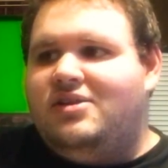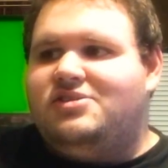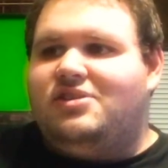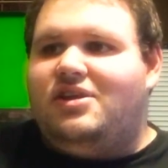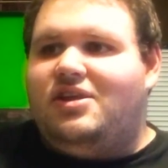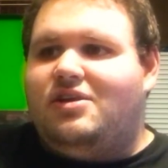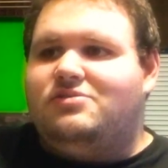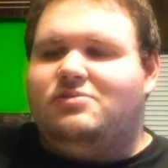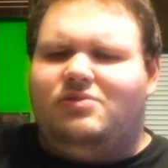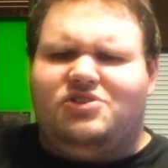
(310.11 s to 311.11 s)
So he
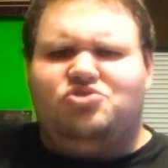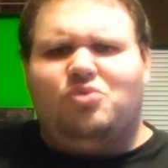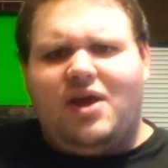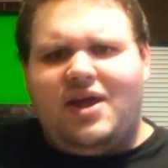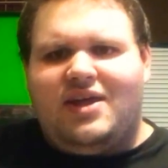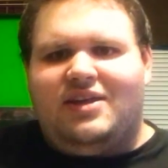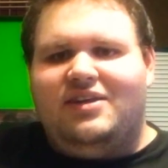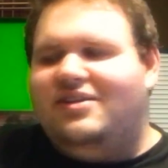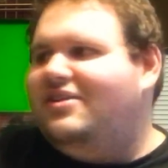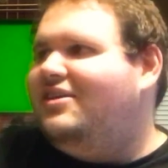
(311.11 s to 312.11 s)
goes, his train?
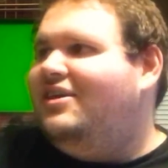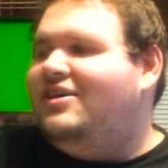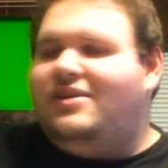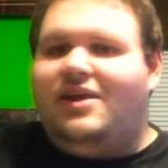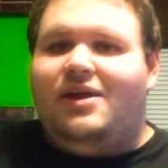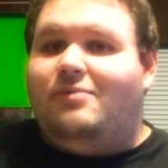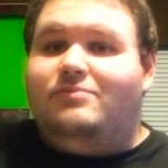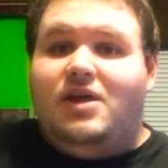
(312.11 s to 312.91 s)
Yeah.